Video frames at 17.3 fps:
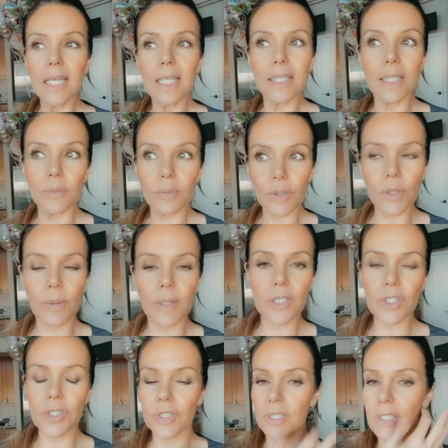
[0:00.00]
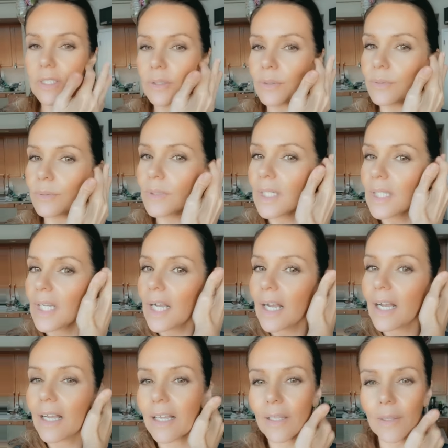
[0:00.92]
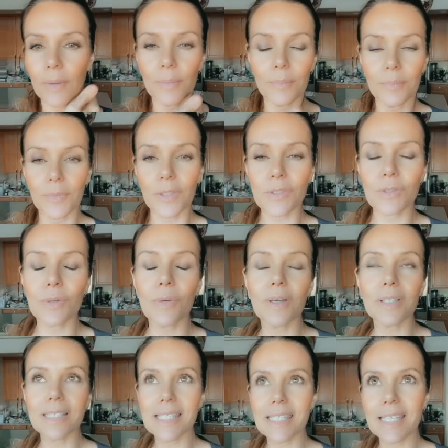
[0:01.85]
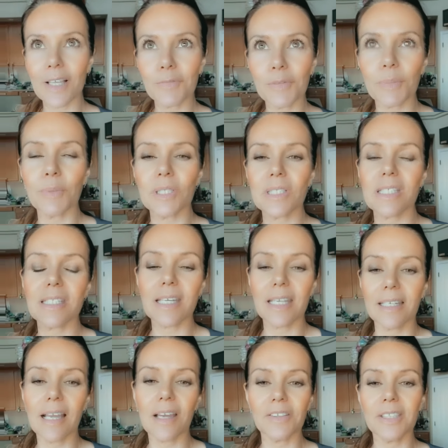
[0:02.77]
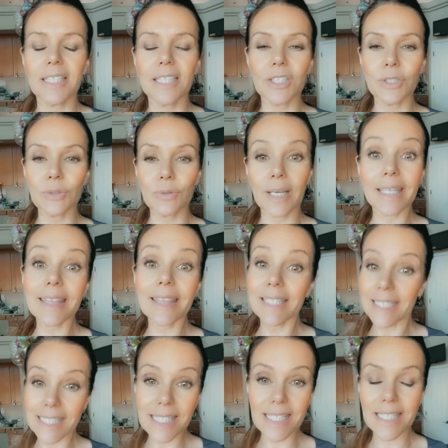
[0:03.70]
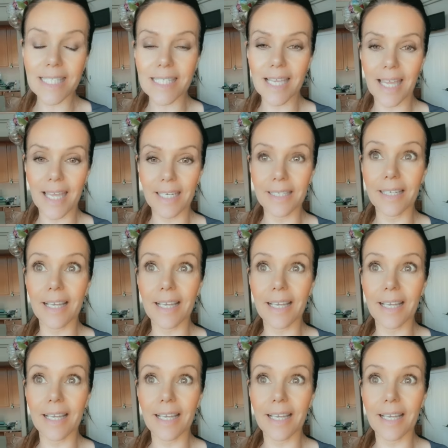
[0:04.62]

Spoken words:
They will question you. So on a scale from 1 to 10, how did I do? I think it's a 10.